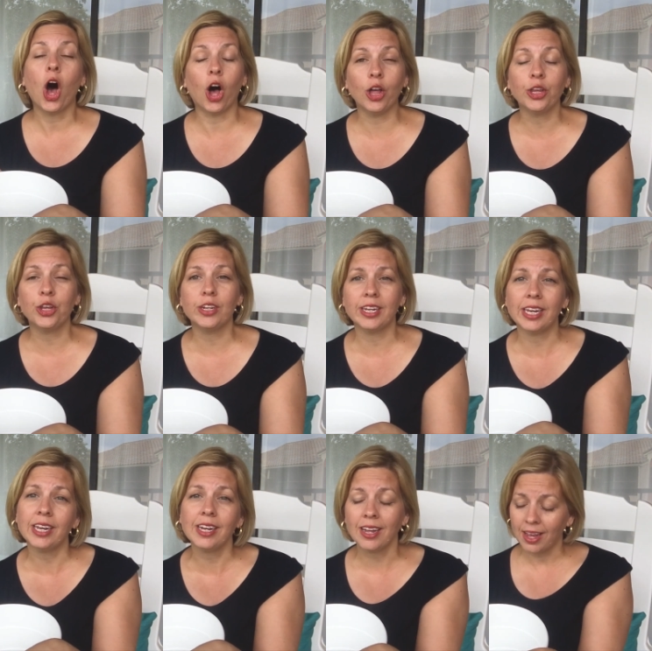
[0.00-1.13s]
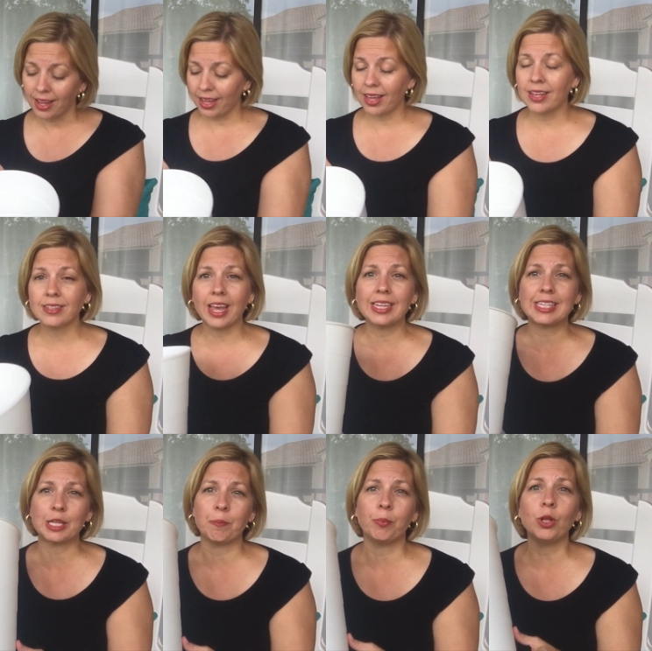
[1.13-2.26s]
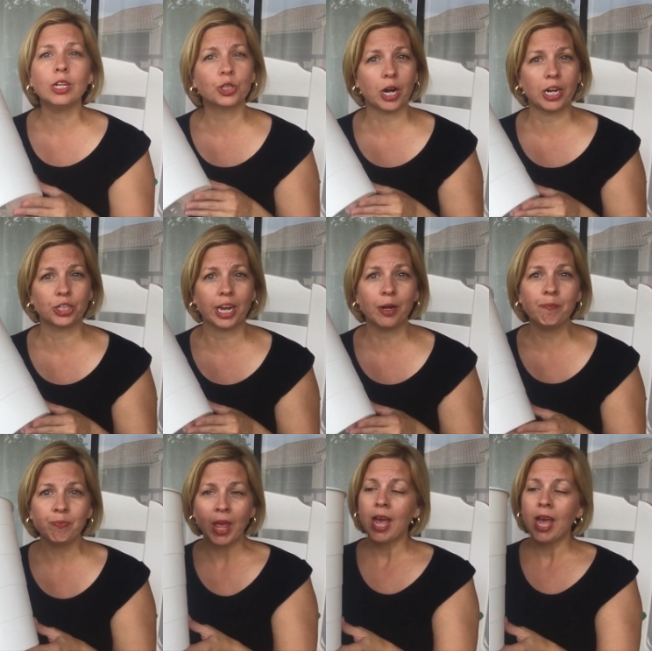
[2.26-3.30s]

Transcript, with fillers: All you need is a simple trash can.